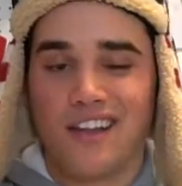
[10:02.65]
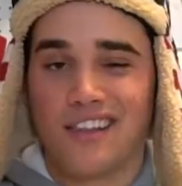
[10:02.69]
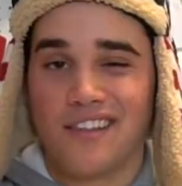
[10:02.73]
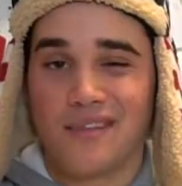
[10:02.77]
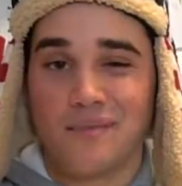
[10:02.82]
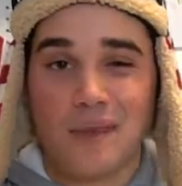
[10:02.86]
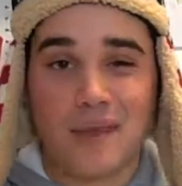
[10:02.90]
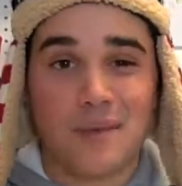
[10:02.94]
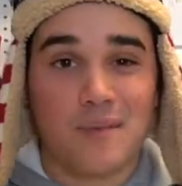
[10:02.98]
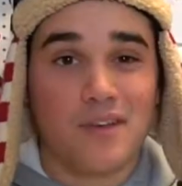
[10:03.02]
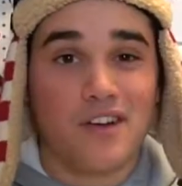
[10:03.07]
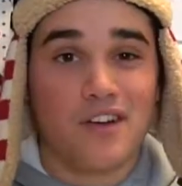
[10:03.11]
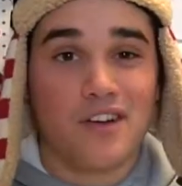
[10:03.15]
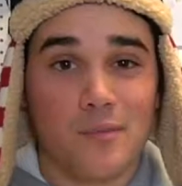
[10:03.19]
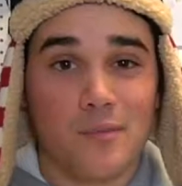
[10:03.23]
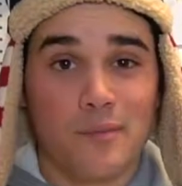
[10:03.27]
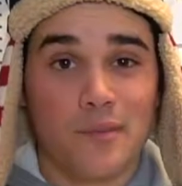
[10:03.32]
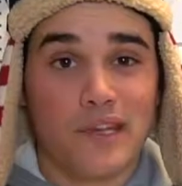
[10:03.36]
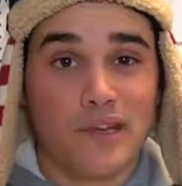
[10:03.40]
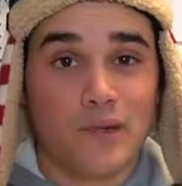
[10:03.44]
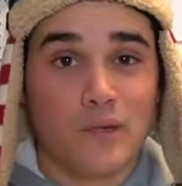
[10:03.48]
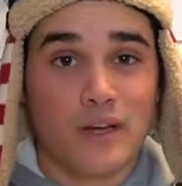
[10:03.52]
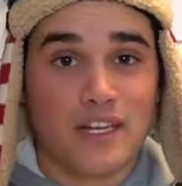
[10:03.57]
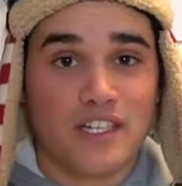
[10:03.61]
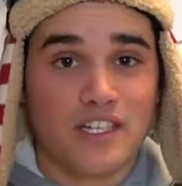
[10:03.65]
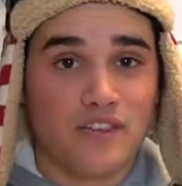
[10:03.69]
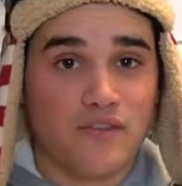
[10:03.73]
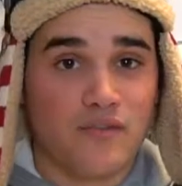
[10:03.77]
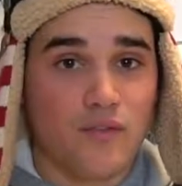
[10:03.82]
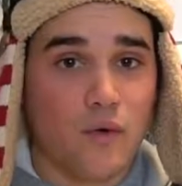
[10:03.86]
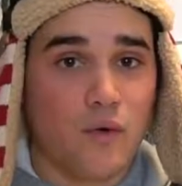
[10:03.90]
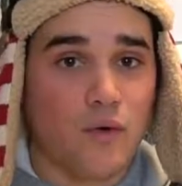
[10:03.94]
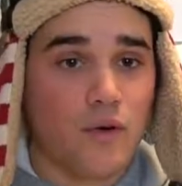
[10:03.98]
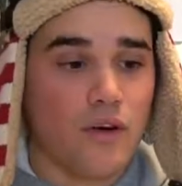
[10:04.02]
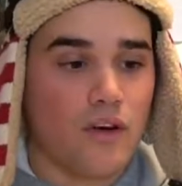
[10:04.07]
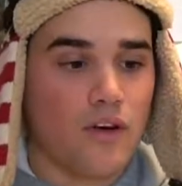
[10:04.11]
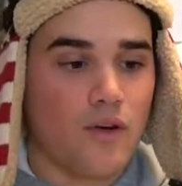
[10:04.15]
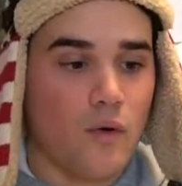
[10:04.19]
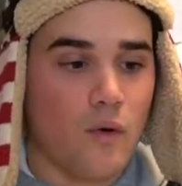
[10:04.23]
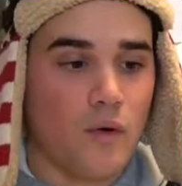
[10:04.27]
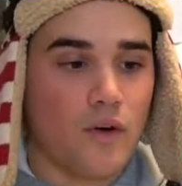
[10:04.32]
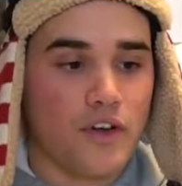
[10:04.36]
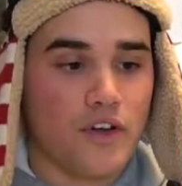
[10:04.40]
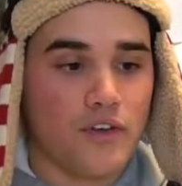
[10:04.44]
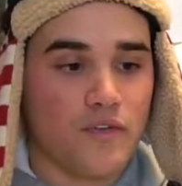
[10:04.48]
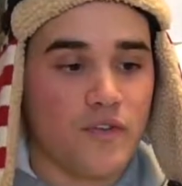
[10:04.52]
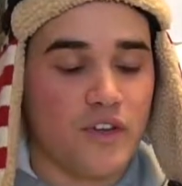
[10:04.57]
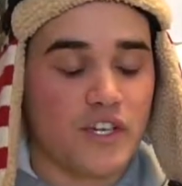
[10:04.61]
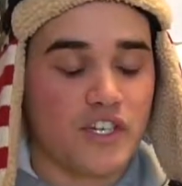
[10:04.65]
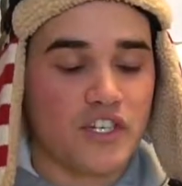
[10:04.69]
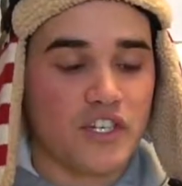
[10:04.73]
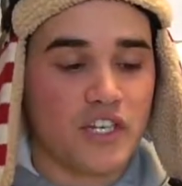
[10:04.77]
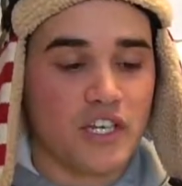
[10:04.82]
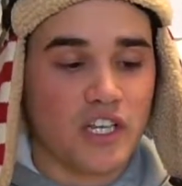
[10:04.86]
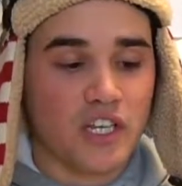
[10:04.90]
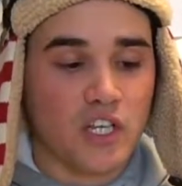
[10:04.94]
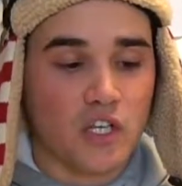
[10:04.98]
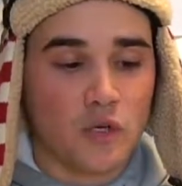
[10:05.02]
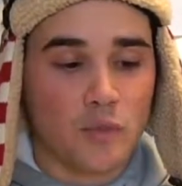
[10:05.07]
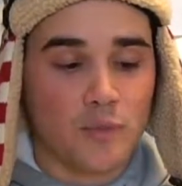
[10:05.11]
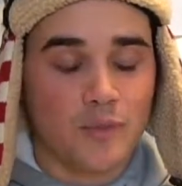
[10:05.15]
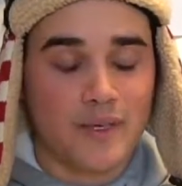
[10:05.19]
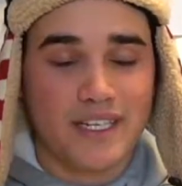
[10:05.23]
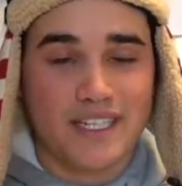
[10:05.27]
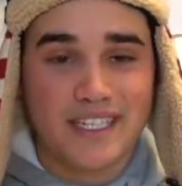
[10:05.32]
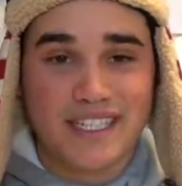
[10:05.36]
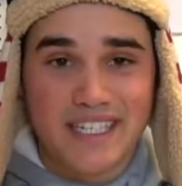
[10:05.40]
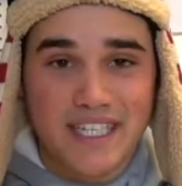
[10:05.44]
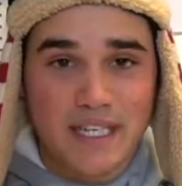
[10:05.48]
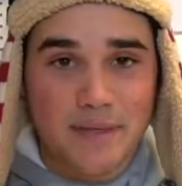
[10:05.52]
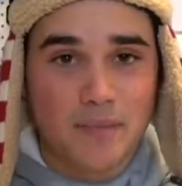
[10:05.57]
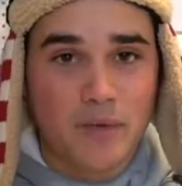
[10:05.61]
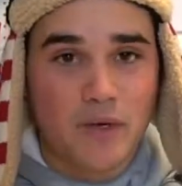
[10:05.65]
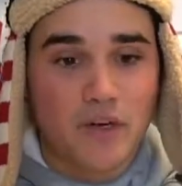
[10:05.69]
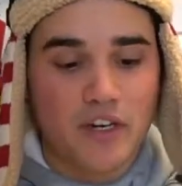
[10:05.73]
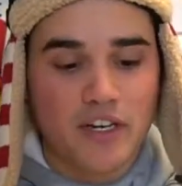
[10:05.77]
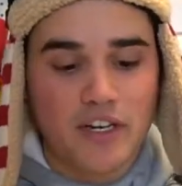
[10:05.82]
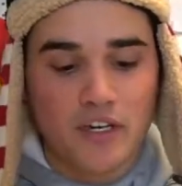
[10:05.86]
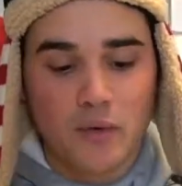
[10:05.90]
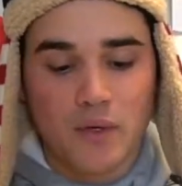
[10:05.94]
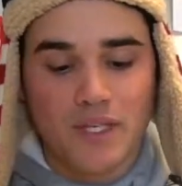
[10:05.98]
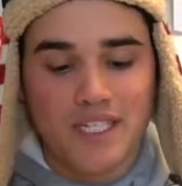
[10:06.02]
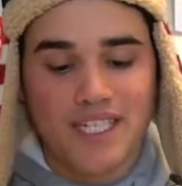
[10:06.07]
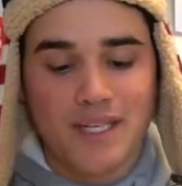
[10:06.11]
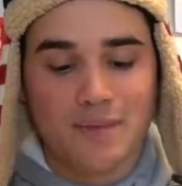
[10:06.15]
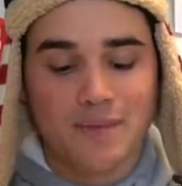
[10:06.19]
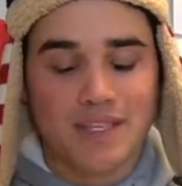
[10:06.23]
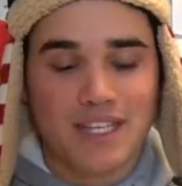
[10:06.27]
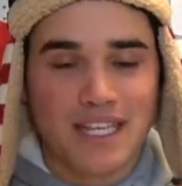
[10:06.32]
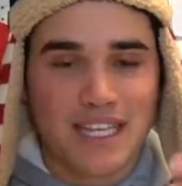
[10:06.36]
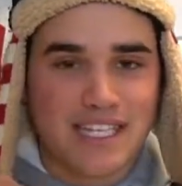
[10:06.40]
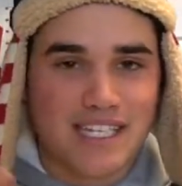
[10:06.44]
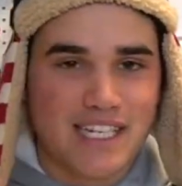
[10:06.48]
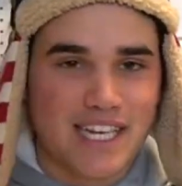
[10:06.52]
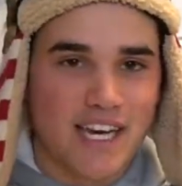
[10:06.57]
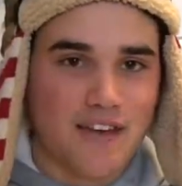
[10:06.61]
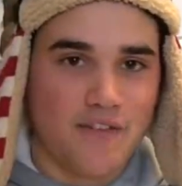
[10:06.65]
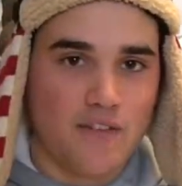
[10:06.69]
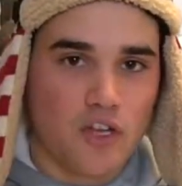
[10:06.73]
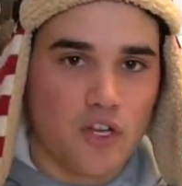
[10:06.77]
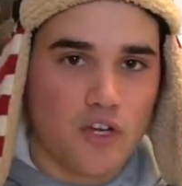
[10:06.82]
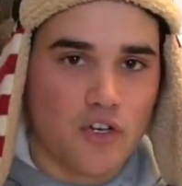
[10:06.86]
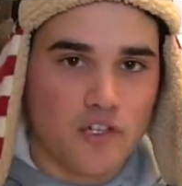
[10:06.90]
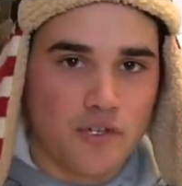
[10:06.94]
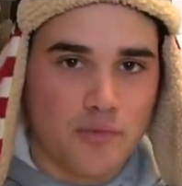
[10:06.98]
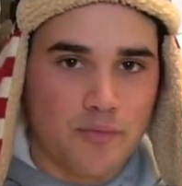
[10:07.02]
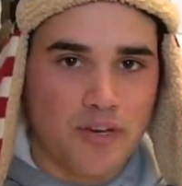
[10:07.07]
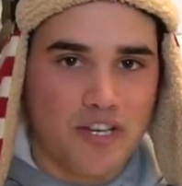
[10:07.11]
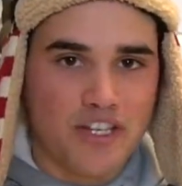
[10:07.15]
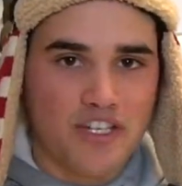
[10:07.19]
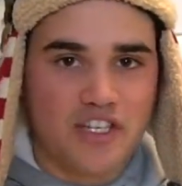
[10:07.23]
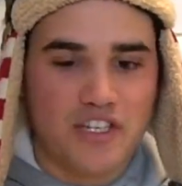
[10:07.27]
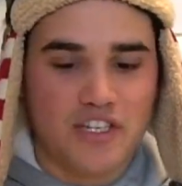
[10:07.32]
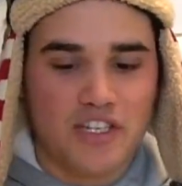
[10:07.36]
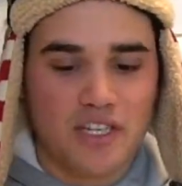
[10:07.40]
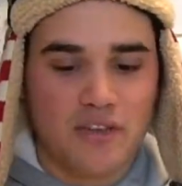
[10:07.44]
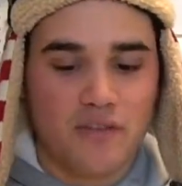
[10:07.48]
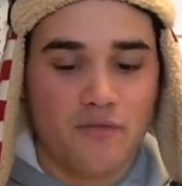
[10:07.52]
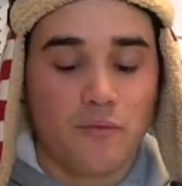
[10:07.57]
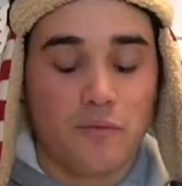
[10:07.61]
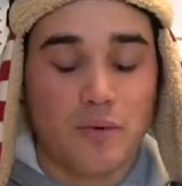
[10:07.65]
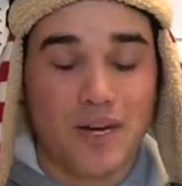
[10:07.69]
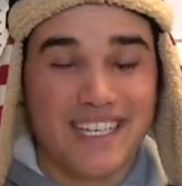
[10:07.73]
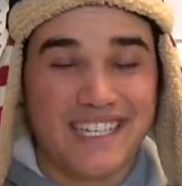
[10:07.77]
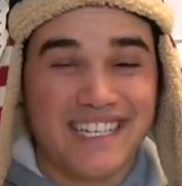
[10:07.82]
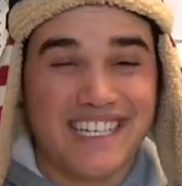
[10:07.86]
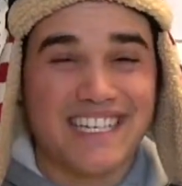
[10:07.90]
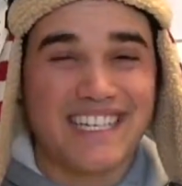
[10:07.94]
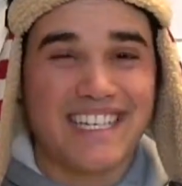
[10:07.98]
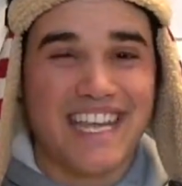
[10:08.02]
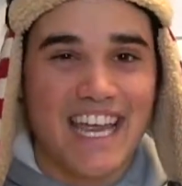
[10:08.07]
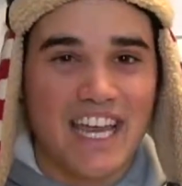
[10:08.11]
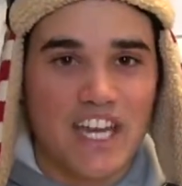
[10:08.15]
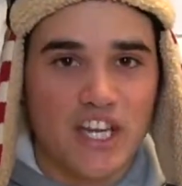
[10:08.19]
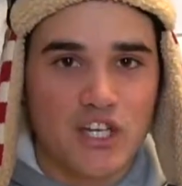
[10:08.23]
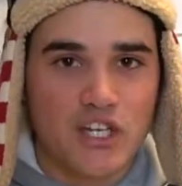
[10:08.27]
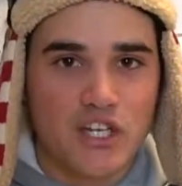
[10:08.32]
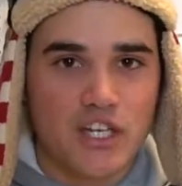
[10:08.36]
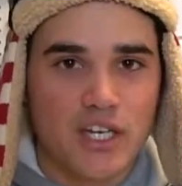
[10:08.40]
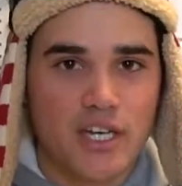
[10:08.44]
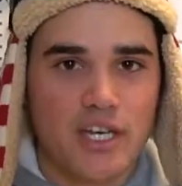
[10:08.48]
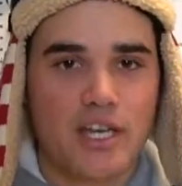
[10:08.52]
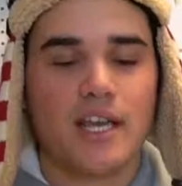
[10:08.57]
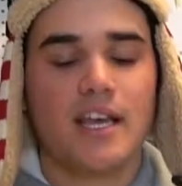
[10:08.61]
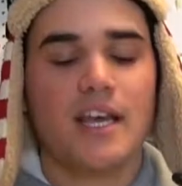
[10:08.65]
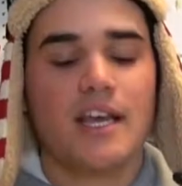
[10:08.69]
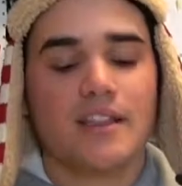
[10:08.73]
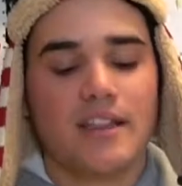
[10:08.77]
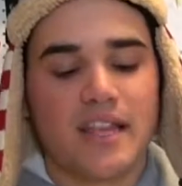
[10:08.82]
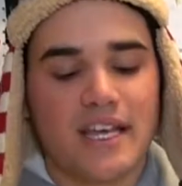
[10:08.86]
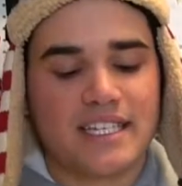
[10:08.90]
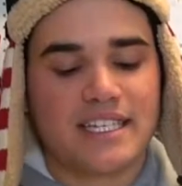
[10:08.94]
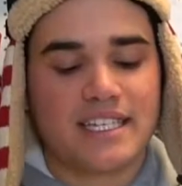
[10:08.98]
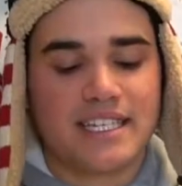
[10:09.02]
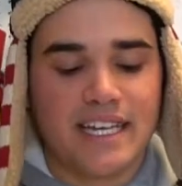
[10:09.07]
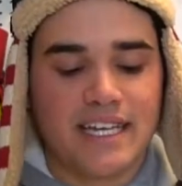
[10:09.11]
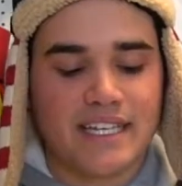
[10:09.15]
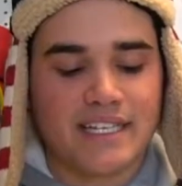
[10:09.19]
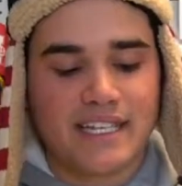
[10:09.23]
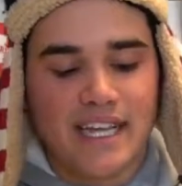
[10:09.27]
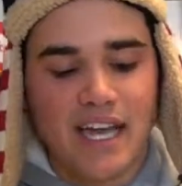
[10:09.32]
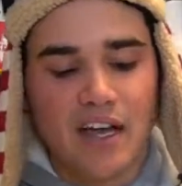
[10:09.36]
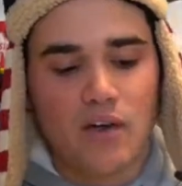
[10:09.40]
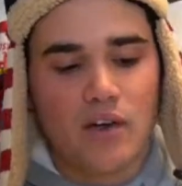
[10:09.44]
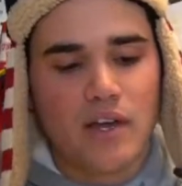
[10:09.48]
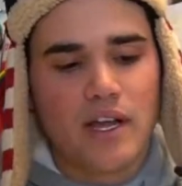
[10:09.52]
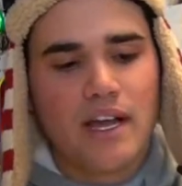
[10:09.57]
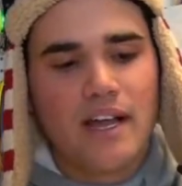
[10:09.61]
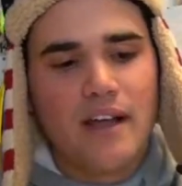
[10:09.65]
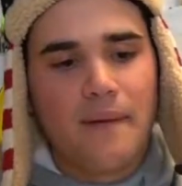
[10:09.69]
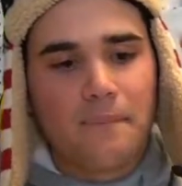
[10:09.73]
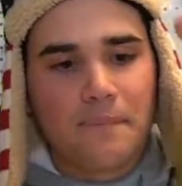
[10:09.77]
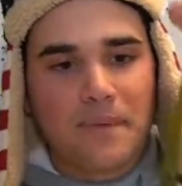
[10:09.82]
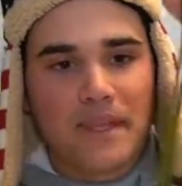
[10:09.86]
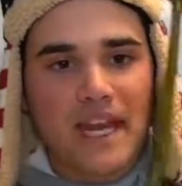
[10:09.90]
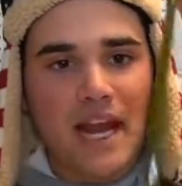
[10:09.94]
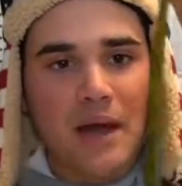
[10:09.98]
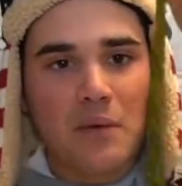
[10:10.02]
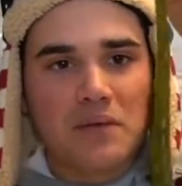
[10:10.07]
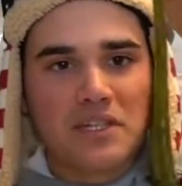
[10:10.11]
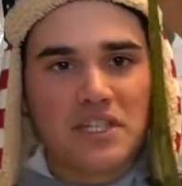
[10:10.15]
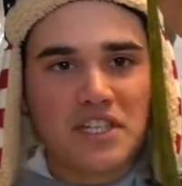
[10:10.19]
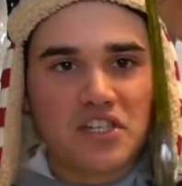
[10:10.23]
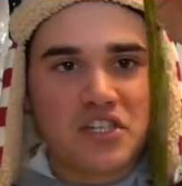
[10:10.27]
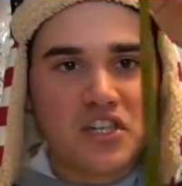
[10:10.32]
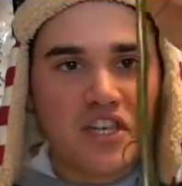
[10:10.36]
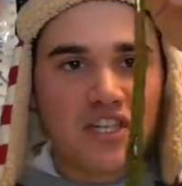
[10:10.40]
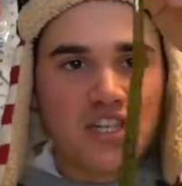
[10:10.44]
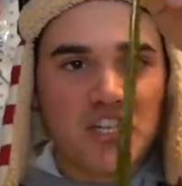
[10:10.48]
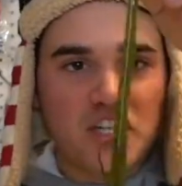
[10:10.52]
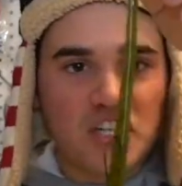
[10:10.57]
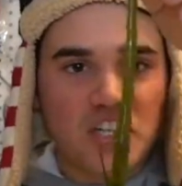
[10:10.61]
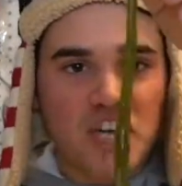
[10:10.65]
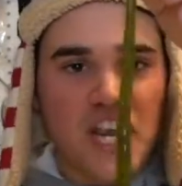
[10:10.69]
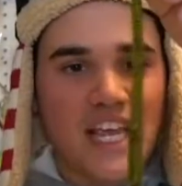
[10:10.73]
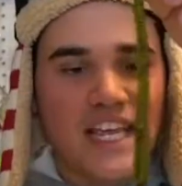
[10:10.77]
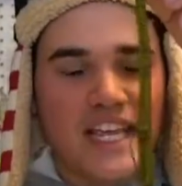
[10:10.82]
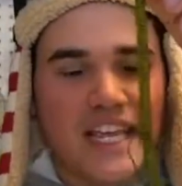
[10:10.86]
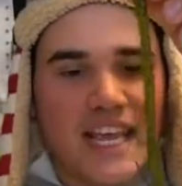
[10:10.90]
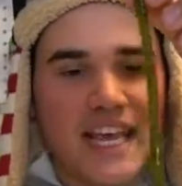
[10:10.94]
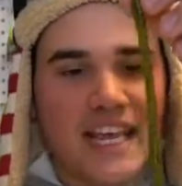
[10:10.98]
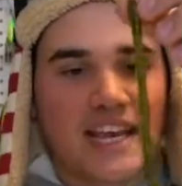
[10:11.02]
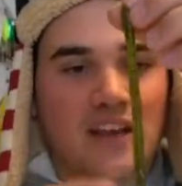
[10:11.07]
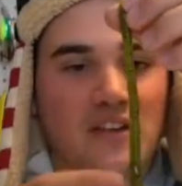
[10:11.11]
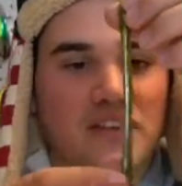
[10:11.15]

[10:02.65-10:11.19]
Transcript: maybe big reservoir or you're fishing a little bit deeper and you want something that's kind of a larger presentation that stands out, then I would suggest a shaky head.